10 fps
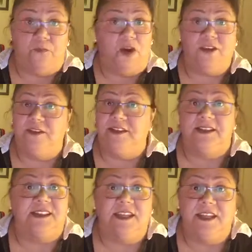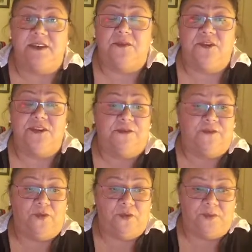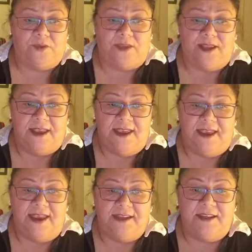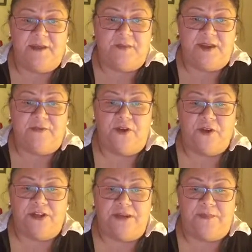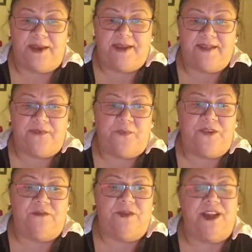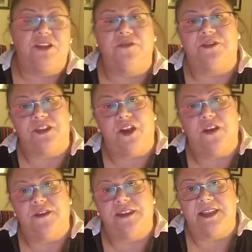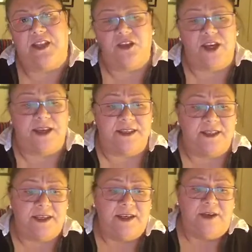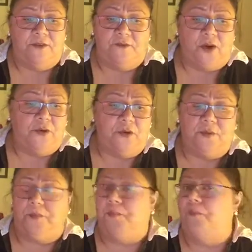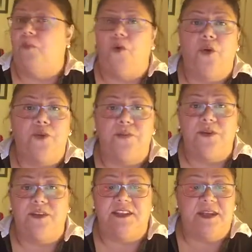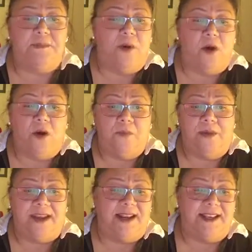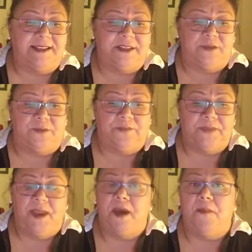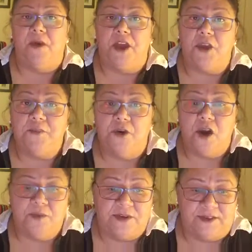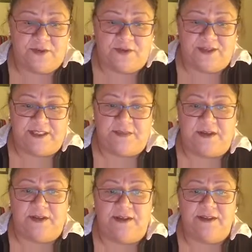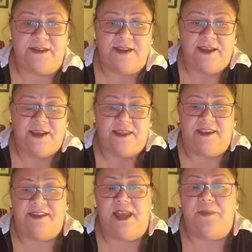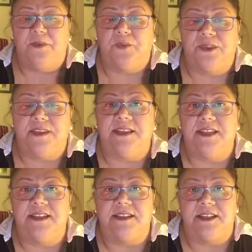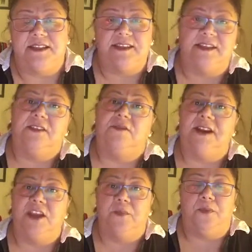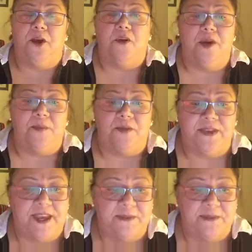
by using singing, which is affordable, and it can be vocally based with a range of styles such as folk, world music, pop and classical. My own primary school experience, this happened with the Sing Sing Sing radio program on the